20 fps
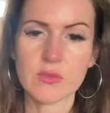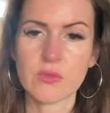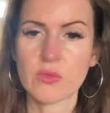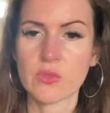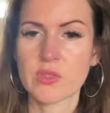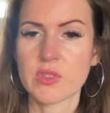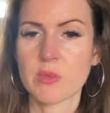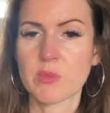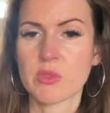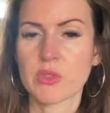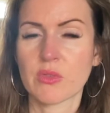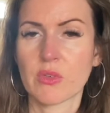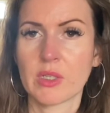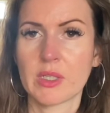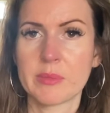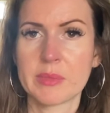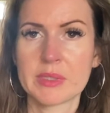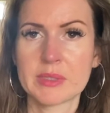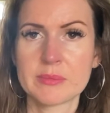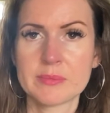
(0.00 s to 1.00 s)
for
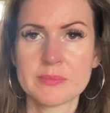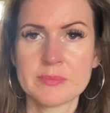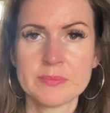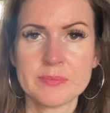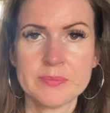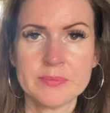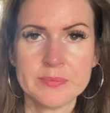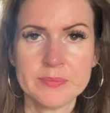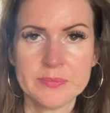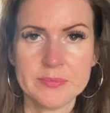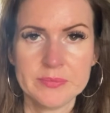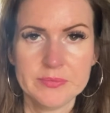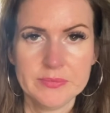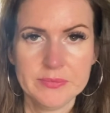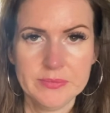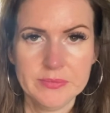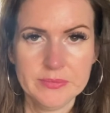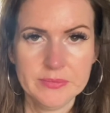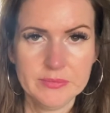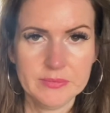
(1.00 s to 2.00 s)
subscribing.
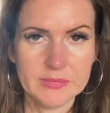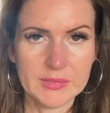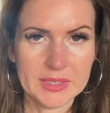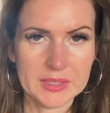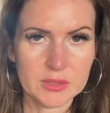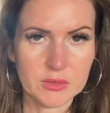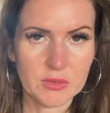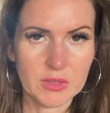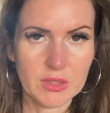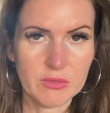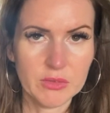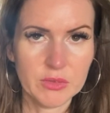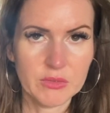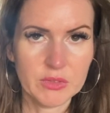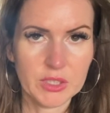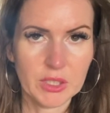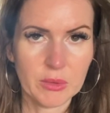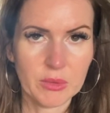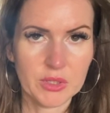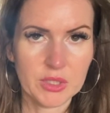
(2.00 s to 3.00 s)
Thanks for giving the
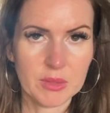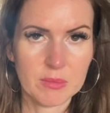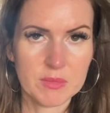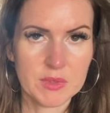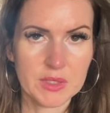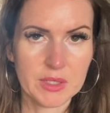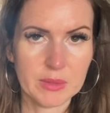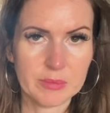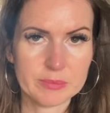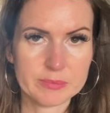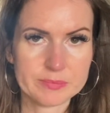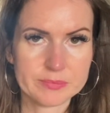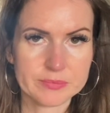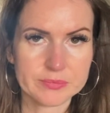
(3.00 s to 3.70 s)
video a thumbs up.